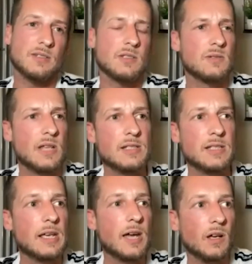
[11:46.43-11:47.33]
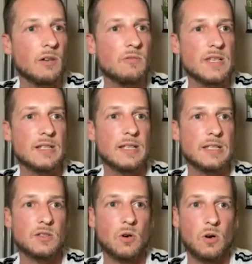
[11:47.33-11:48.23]
There was actually, I recently
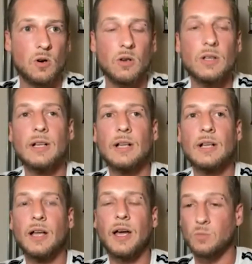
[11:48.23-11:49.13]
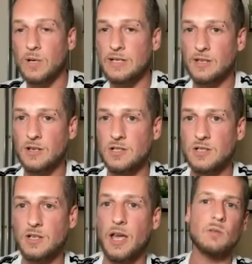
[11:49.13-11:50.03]
saw some
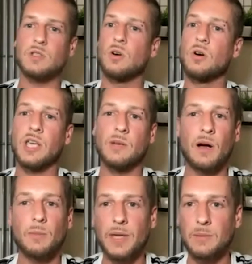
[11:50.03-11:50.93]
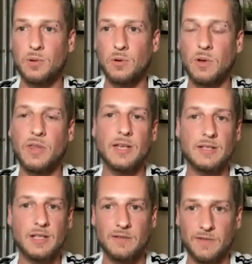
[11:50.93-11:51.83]
research that was talking about people with
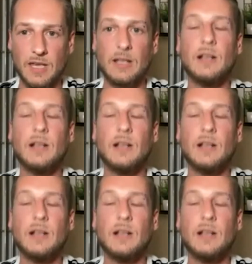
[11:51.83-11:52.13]
HIV